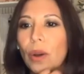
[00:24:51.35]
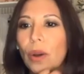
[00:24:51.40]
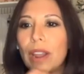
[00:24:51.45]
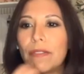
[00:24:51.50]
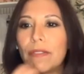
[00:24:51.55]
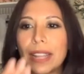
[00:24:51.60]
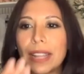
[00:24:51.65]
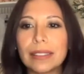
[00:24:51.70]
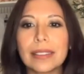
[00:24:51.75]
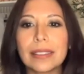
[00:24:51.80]

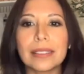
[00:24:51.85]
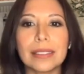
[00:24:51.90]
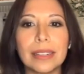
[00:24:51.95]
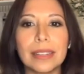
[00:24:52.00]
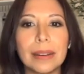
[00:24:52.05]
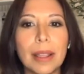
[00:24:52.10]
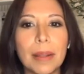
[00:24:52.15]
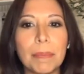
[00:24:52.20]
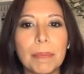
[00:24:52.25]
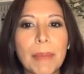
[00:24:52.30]
advances
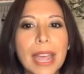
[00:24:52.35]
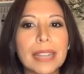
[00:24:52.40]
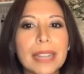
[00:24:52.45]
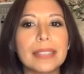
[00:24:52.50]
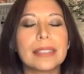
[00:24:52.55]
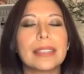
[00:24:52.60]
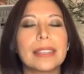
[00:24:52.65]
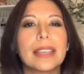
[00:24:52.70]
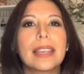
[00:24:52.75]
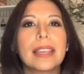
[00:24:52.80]
in
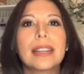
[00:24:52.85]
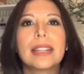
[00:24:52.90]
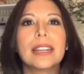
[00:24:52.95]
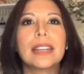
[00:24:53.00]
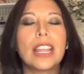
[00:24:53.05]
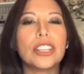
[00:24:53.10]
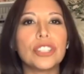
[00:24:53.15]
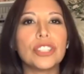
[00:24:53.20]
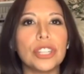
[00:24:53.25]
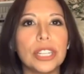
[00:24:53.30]
medicine
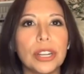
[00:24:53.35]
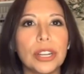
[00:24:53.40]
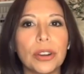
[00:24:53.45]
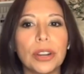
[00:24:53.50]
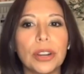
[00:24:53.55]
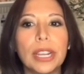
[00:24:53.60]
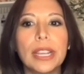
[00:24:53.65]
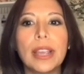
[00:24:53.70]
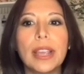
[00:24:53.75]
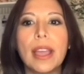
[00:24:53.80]
and
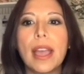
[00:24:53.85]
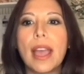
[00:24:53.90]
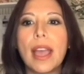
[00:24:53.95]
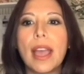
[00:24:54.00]
engineering,